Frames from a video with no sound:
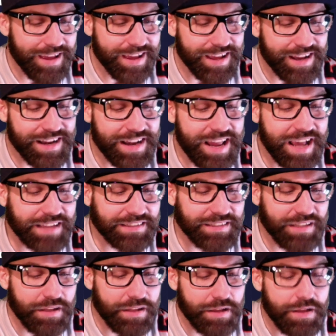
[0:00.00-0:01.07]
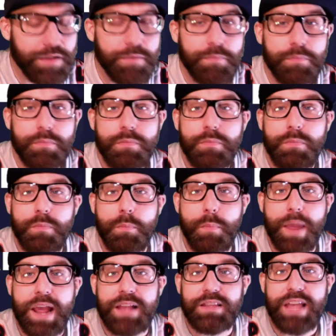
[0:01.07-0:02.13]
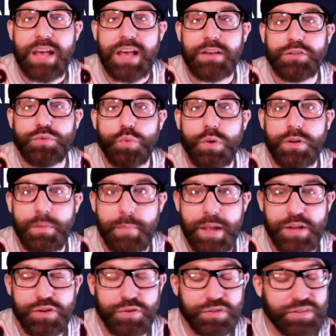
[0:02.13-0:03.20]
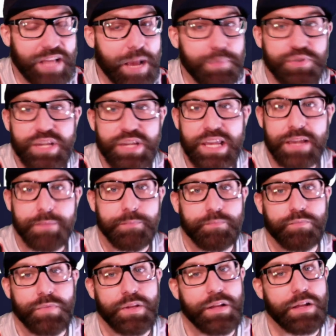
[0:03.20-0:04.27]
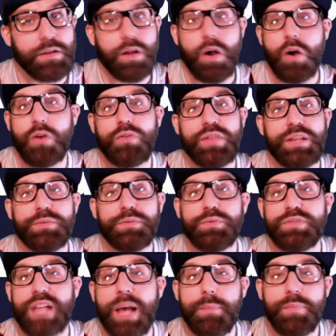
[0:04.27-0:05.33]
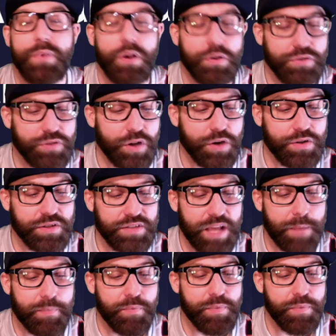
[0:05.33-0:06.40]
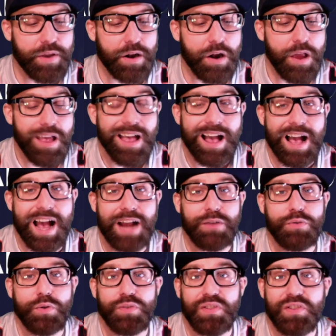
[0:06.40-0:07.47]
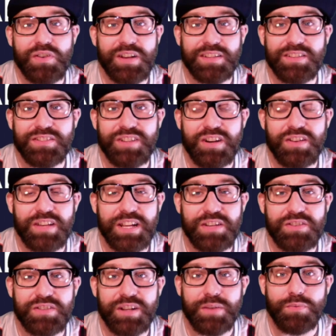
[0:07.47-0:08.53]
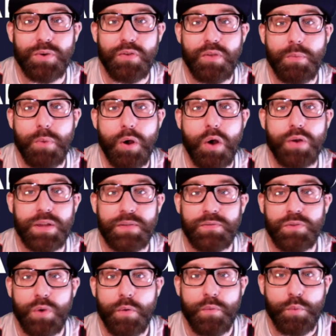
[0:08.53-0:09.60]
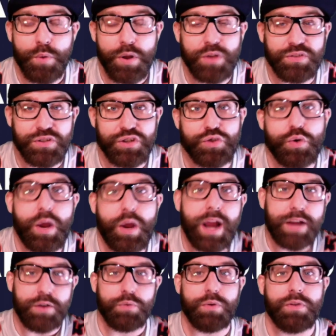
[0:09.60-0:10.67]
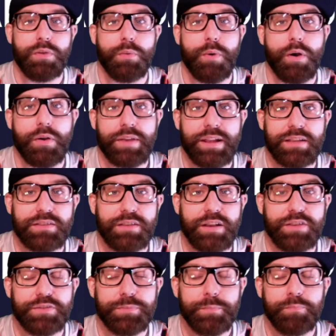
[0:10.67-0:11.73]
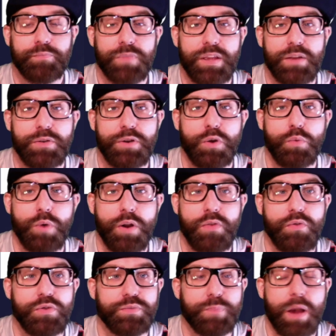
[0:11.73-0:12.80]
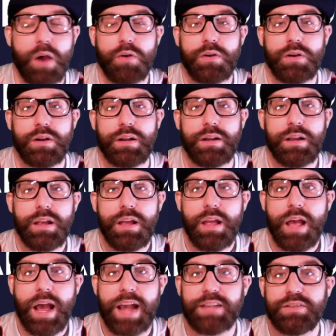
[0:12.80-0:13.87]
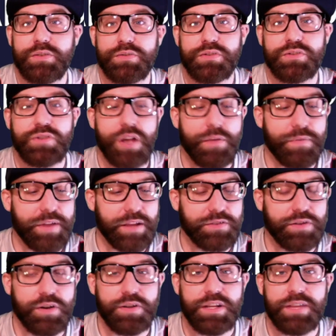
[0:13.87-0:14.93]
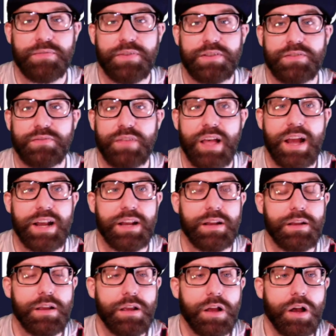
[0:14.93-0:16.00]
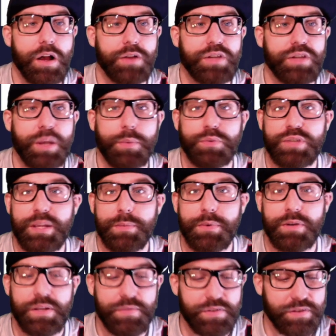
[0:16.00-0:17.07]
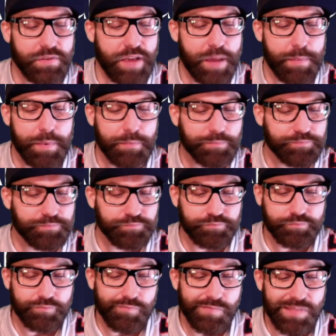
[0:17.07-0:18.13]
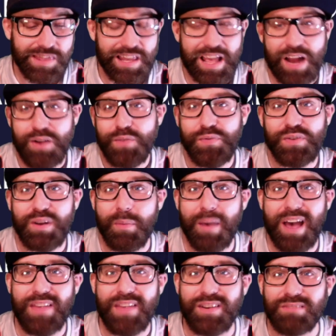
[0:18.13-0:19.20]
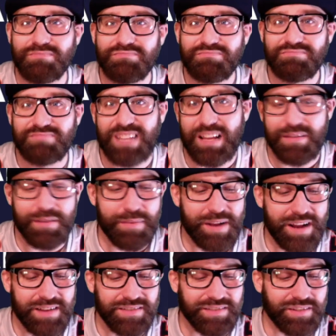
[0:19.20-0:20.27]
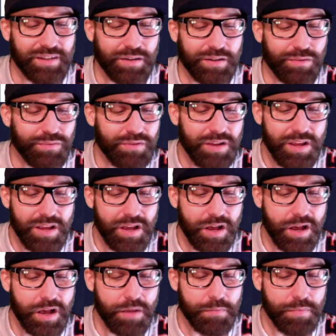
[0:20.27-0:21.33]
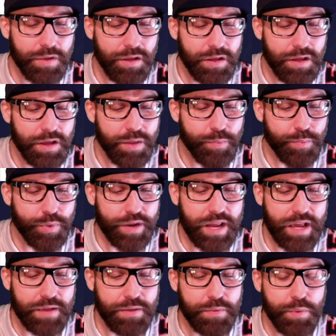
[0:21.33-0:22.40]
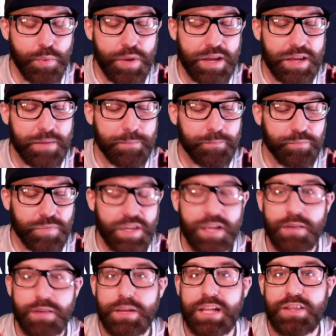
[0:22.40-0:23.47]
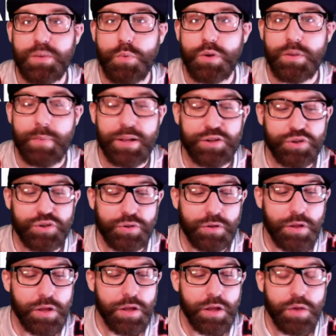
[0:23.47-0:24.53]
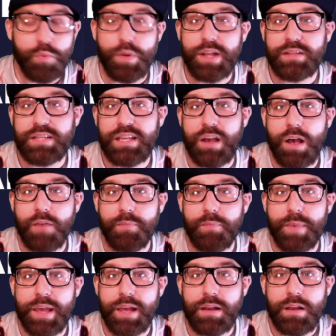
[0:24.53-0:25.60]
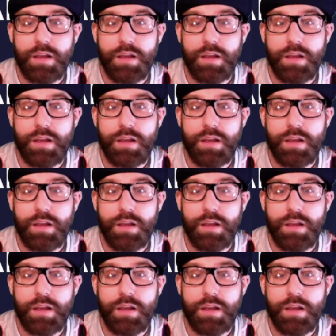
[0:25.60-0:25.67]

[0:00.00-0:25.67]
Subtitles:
Next, make Dallas one-dimensional. Stop Zeke. All things will stop. I'll start to stop from there. I don't know that they're necessarily interested in running the ball, even though everyone else is trying to run the ball against us. And, running those power and ISOs and stuff against our defensive line and double teaming our defensive linemen. I don't know if they're going to bother. I just don't. But yeah, and when we can get them one-dimensional, we can tee off, man.